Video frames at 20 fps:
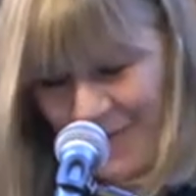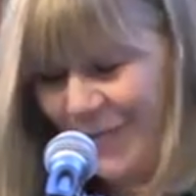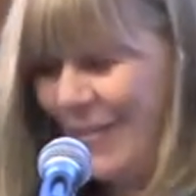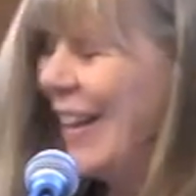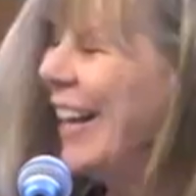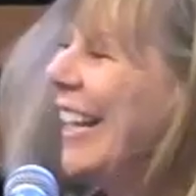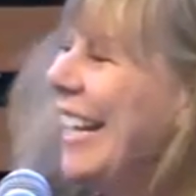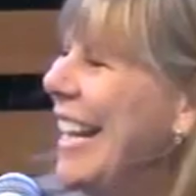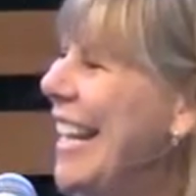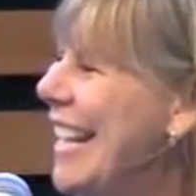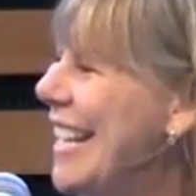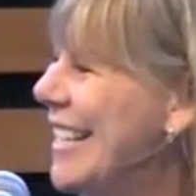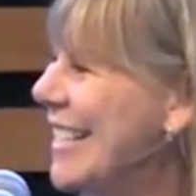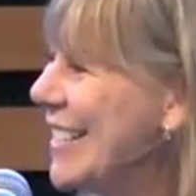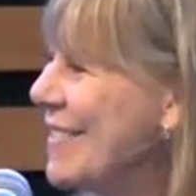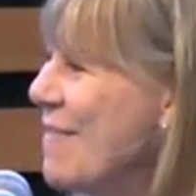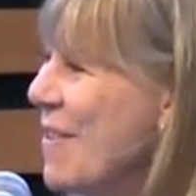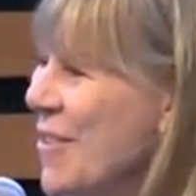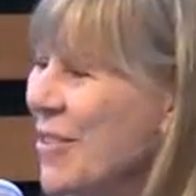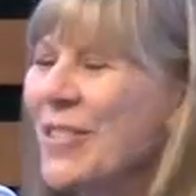but he
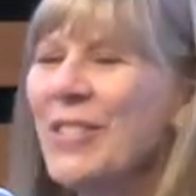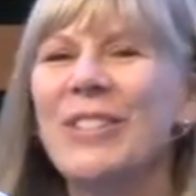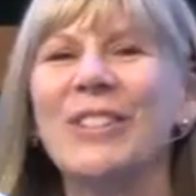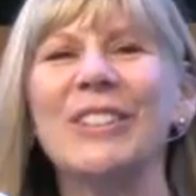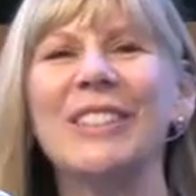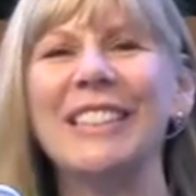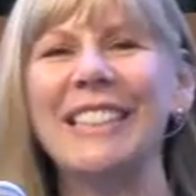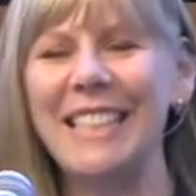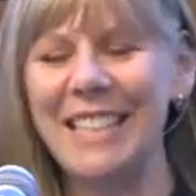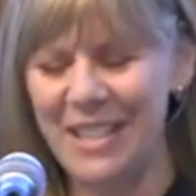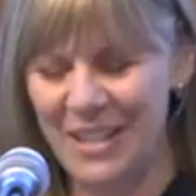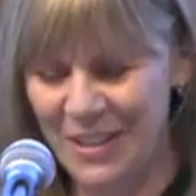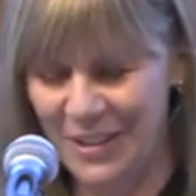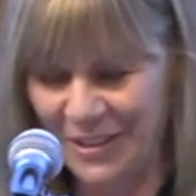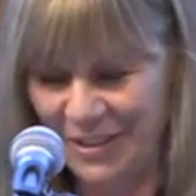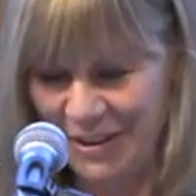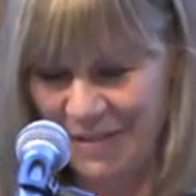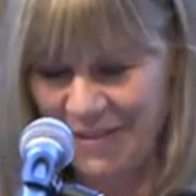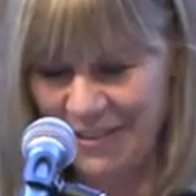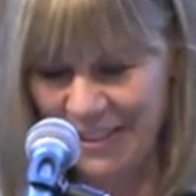is most certainly a
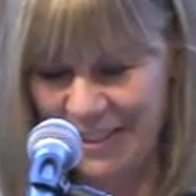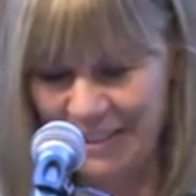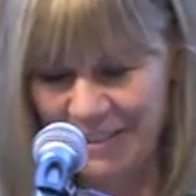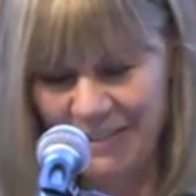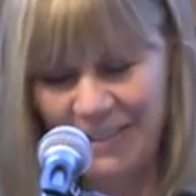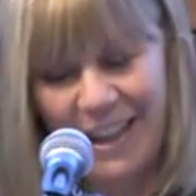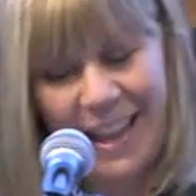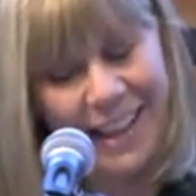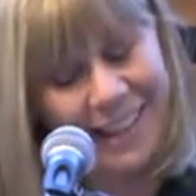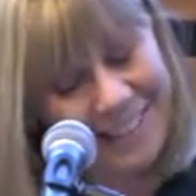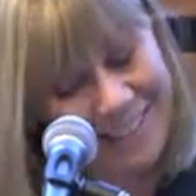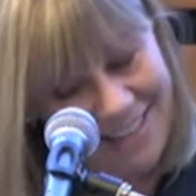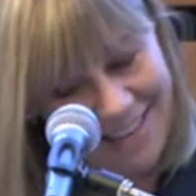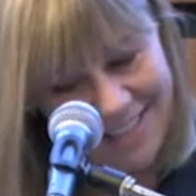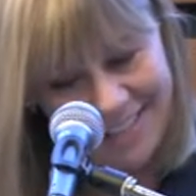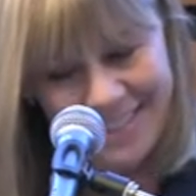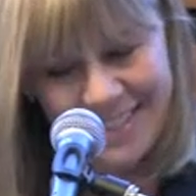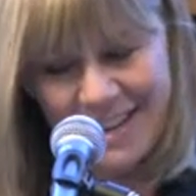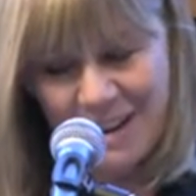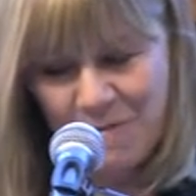conservative and,
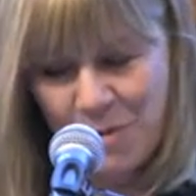yes,